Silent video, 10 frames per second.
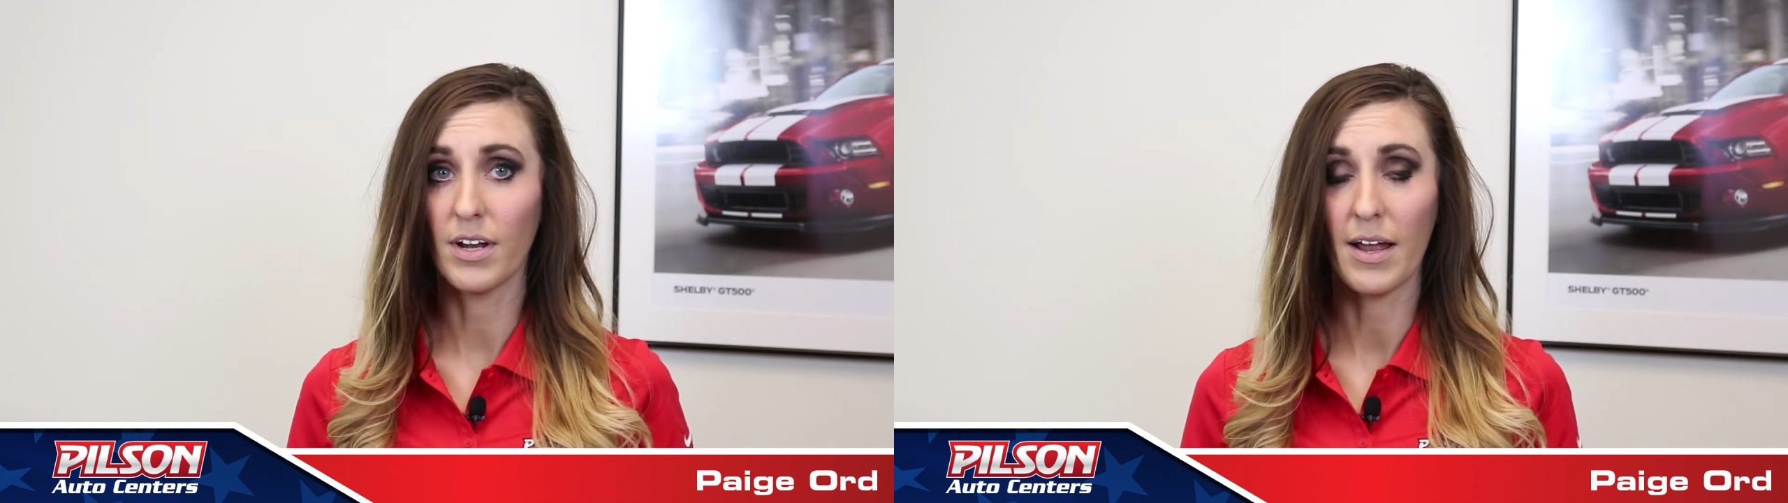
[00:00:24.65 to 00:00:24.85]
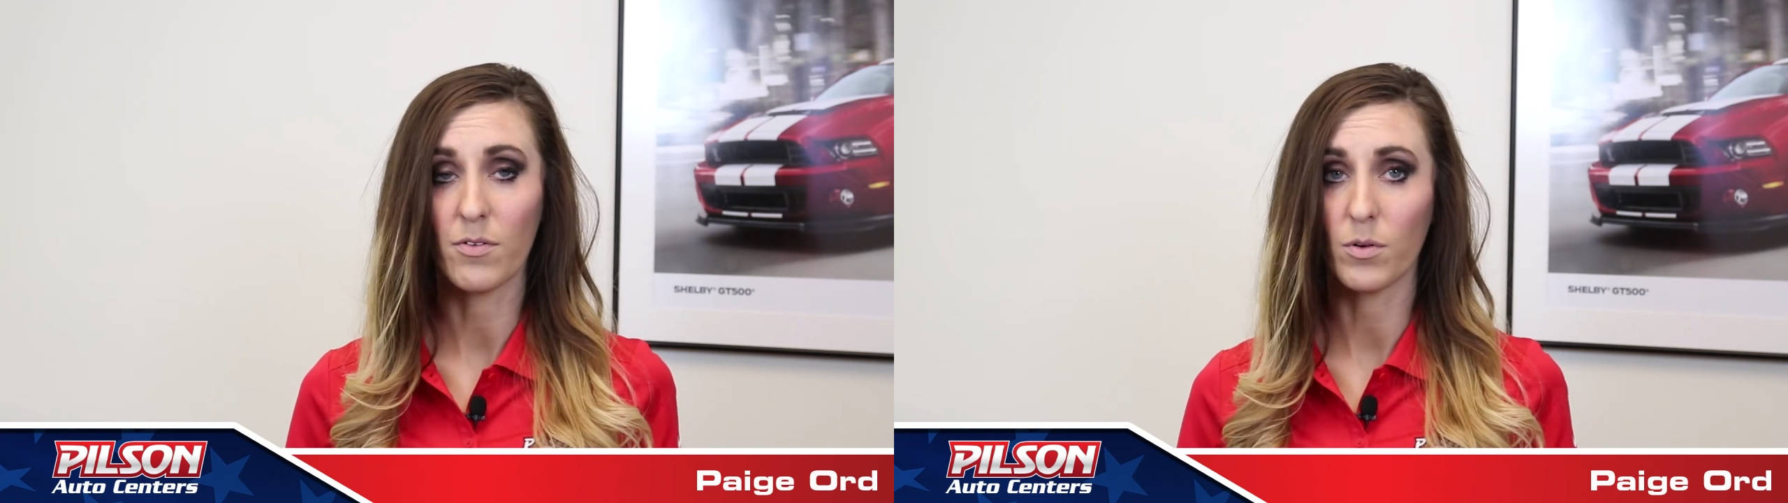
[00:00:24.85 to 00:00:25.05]

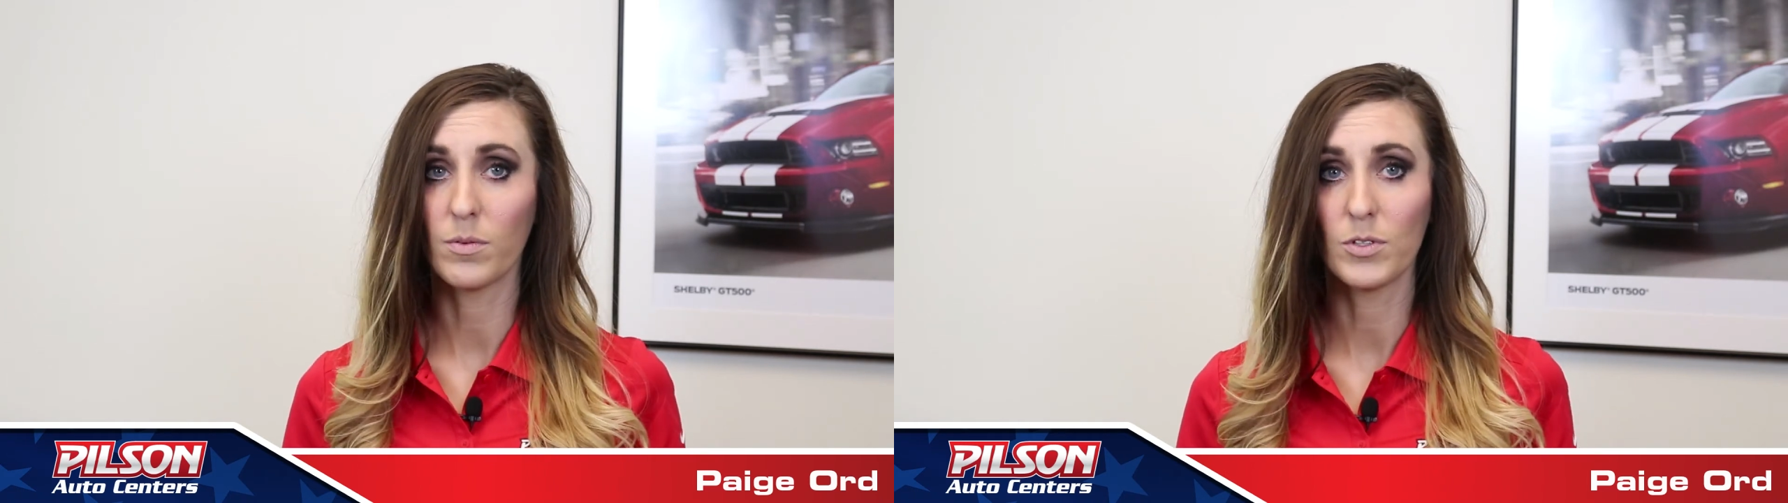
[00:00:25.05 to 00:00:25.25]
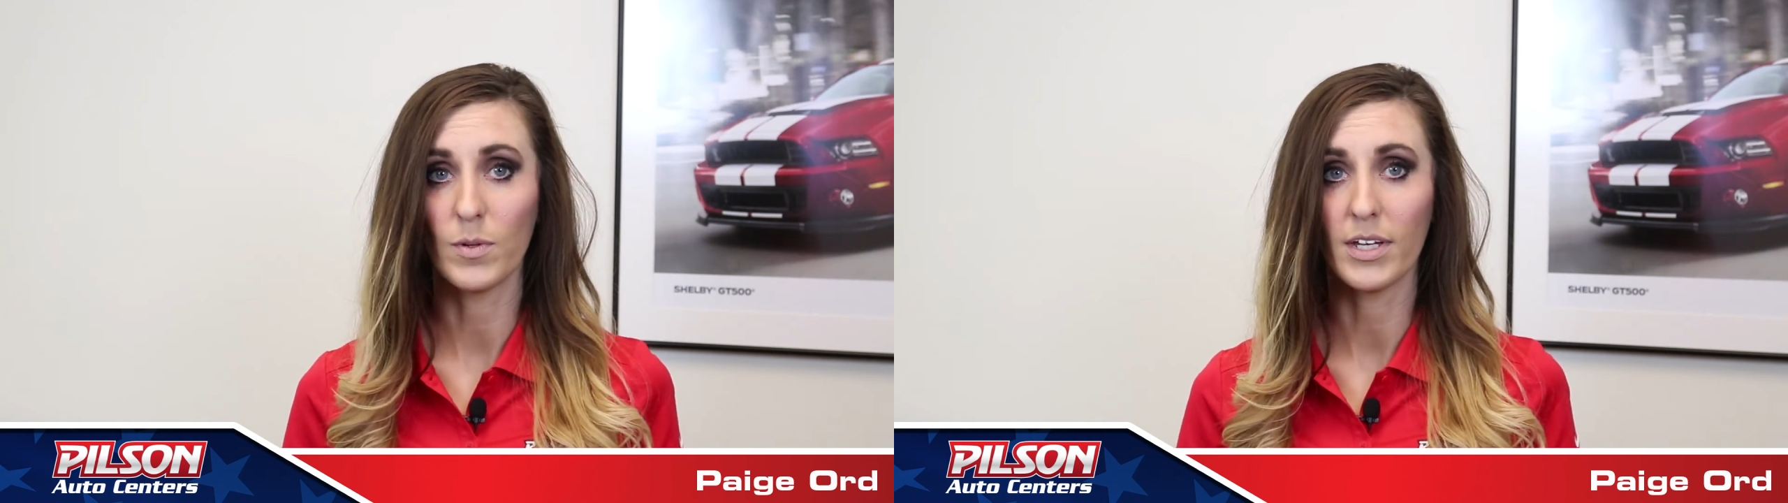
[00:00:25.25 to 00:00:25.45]
Everyone
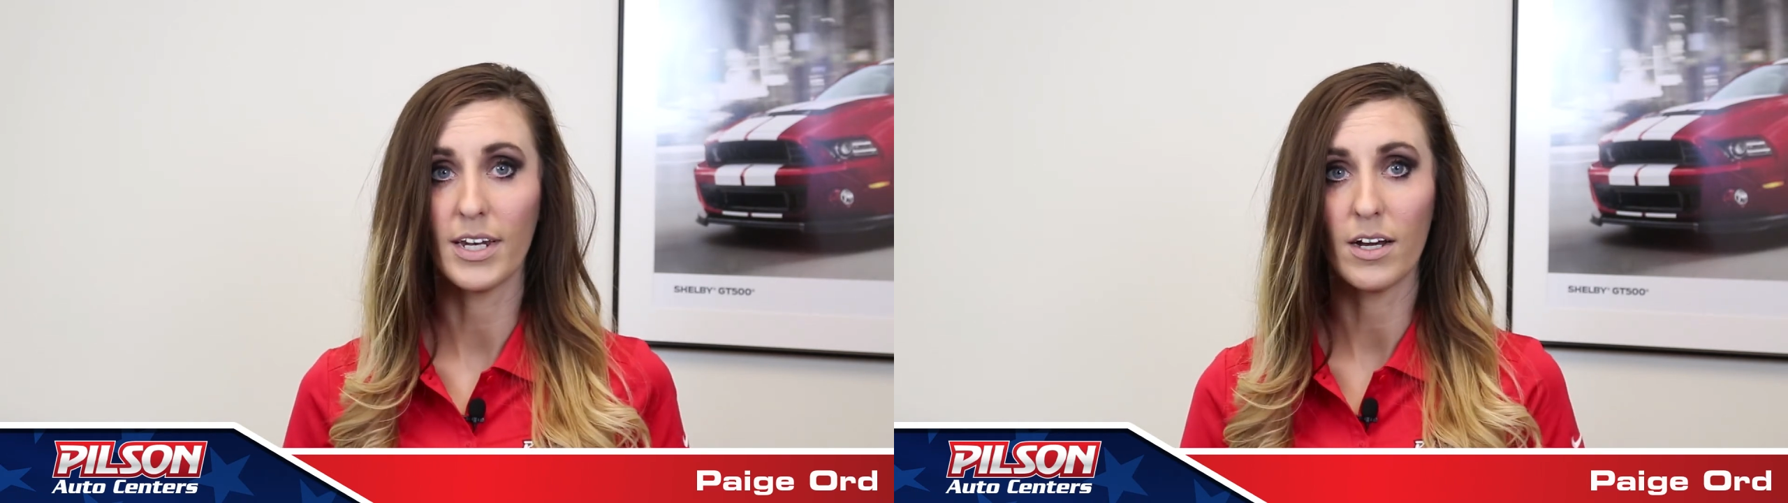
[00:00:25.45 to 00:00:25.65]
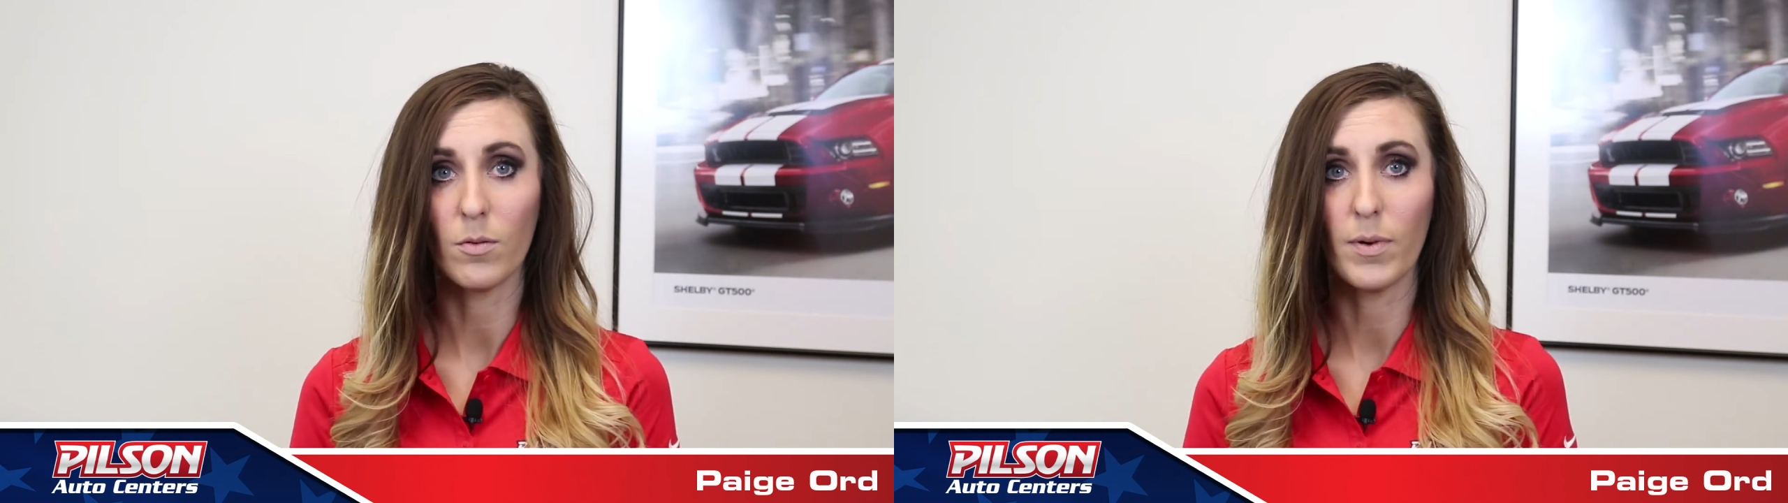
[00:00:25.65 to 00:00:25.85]
was willing to
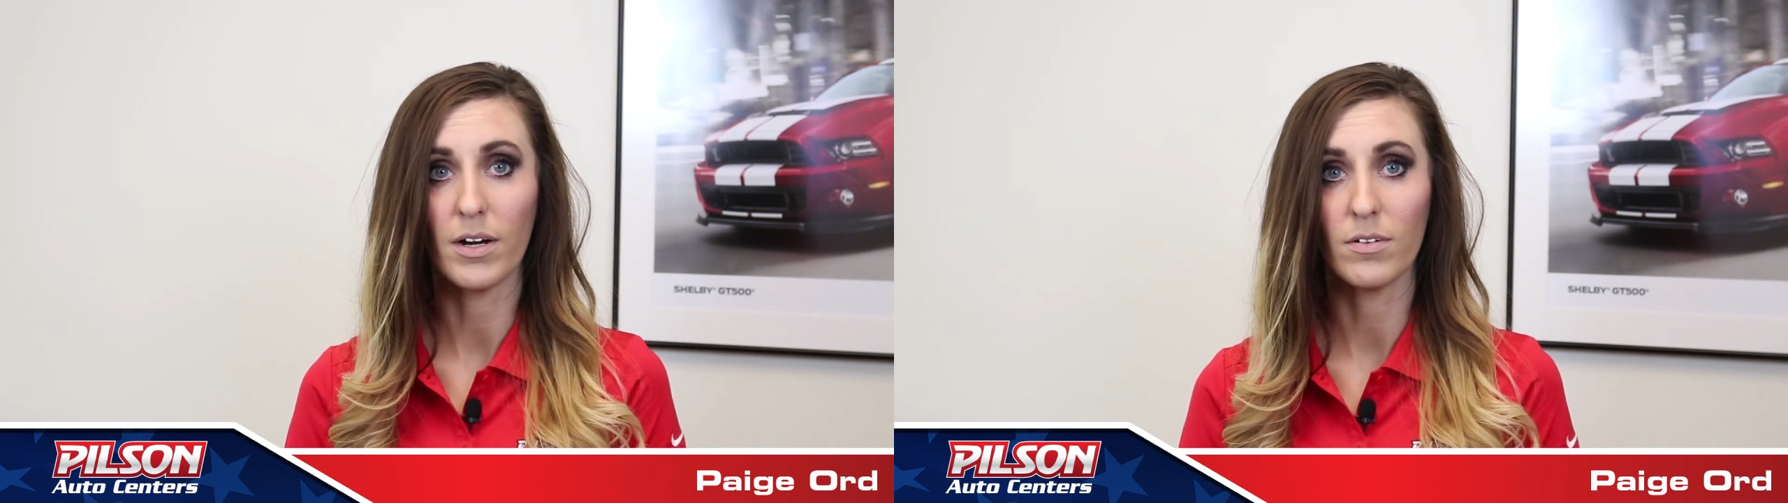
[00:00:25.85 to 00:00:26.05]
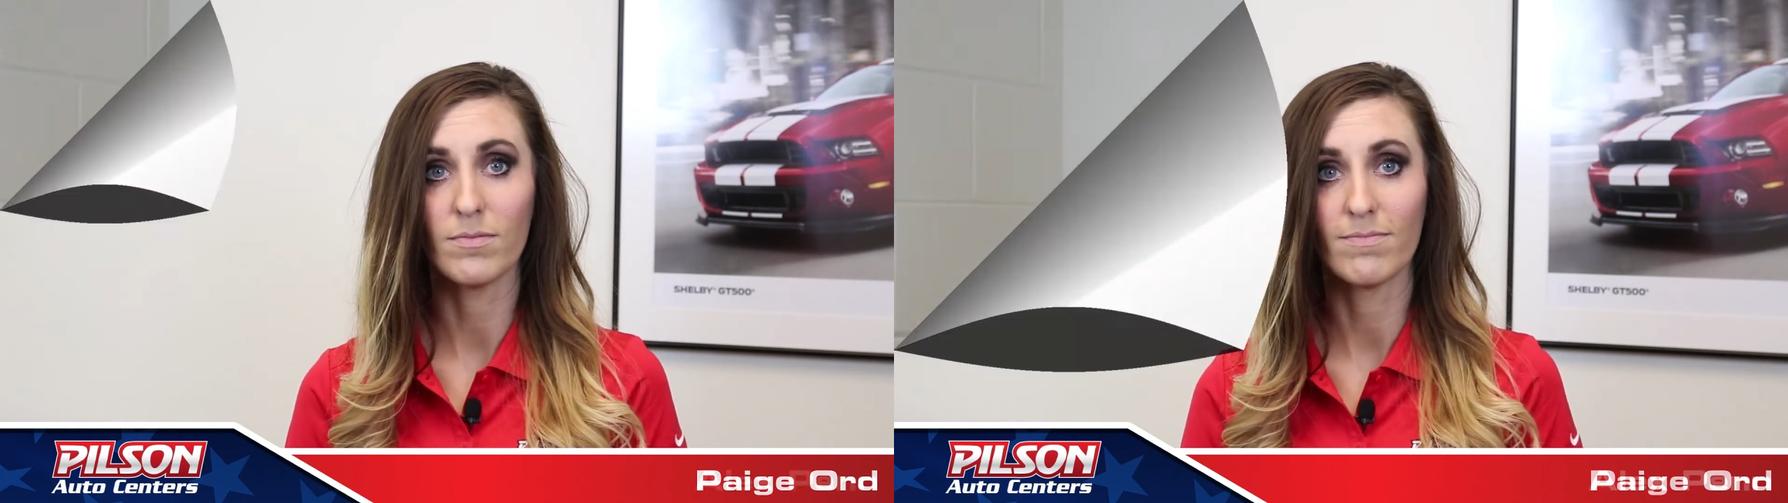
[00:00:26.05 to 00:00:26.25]
help
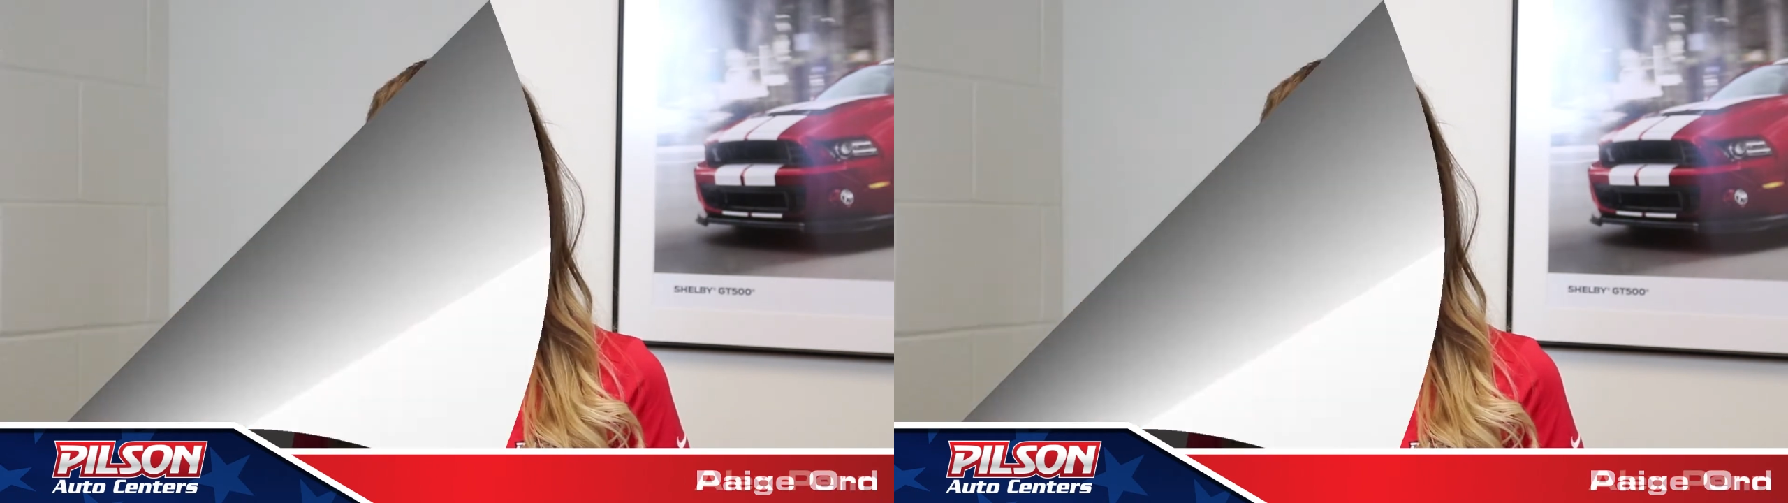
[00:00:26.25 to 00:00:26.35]
out.